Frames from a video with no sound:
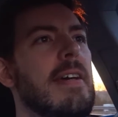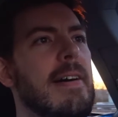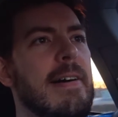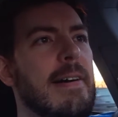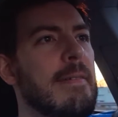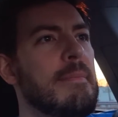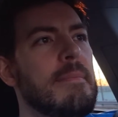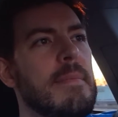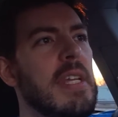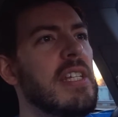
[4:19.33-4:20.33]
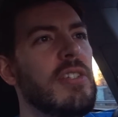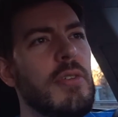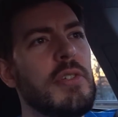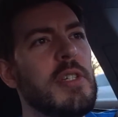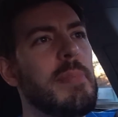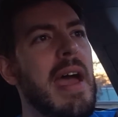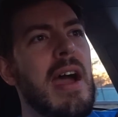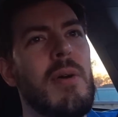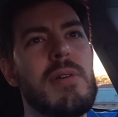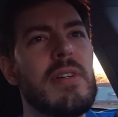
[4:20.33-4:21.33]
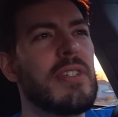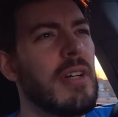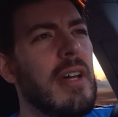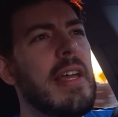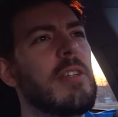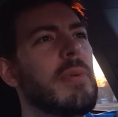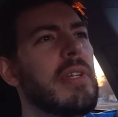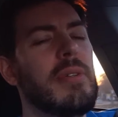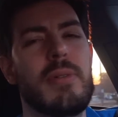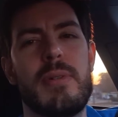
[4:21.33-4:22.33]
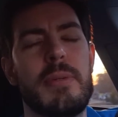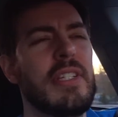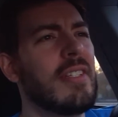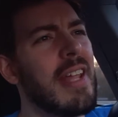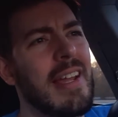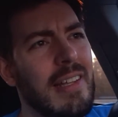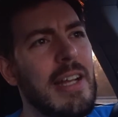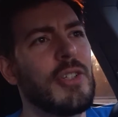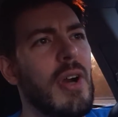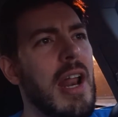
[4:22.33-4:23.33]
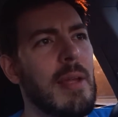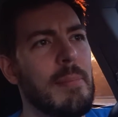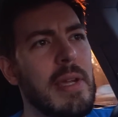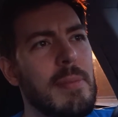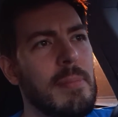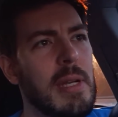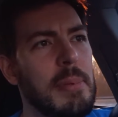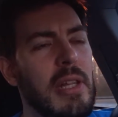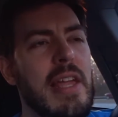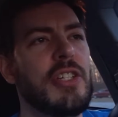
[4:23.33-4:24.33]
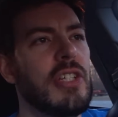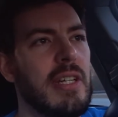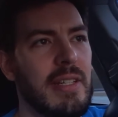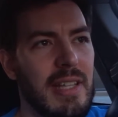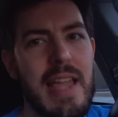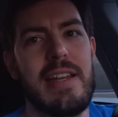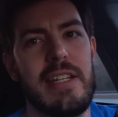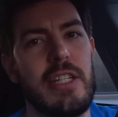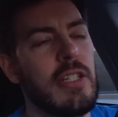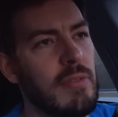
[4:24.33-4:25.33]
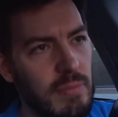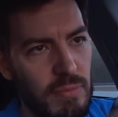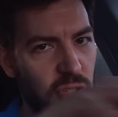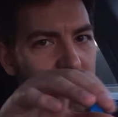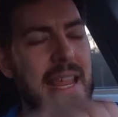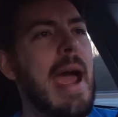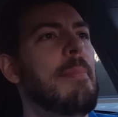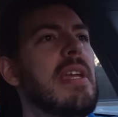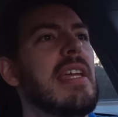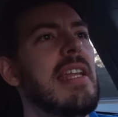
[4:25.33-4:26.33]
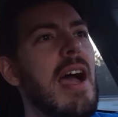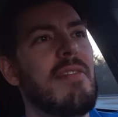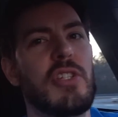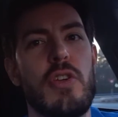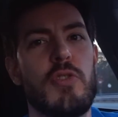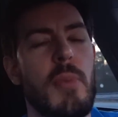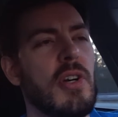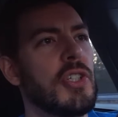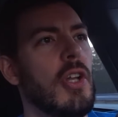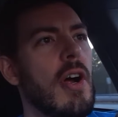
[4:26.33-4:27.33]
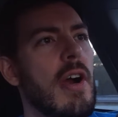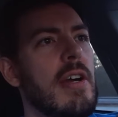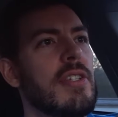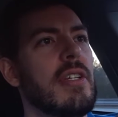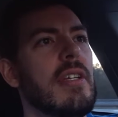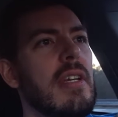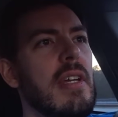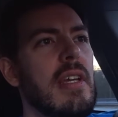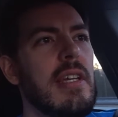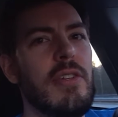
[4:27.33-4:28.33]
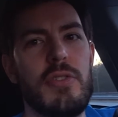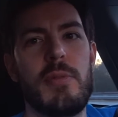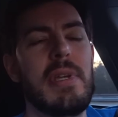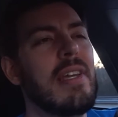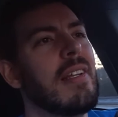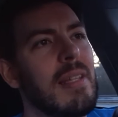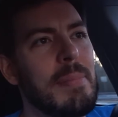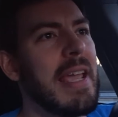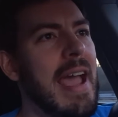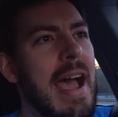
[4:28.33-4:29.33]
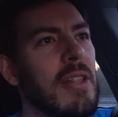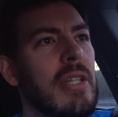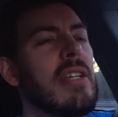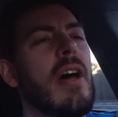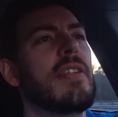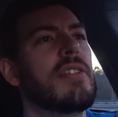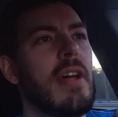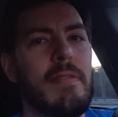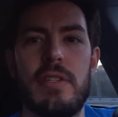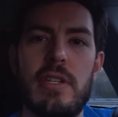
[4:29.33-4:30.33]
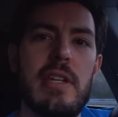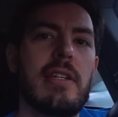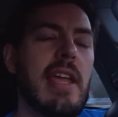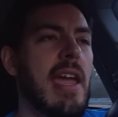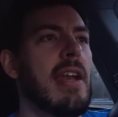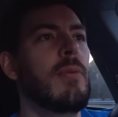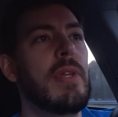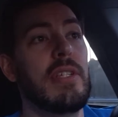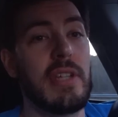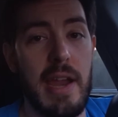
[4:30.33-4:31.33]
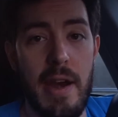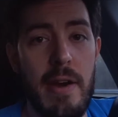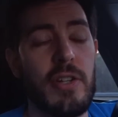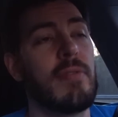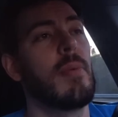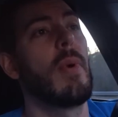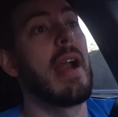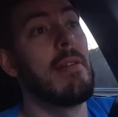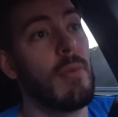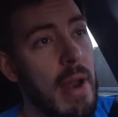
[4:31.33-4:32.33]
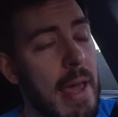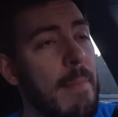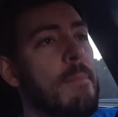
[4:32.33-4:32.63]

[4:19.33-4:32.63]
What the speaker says: and he's using his powers, and all that's really cool, which is like electronic manipulation and lightning zapping, and he obviously knows martial arts, and he used to be an Olympic athlete, and all this stuff is in canon with his character from what I've read.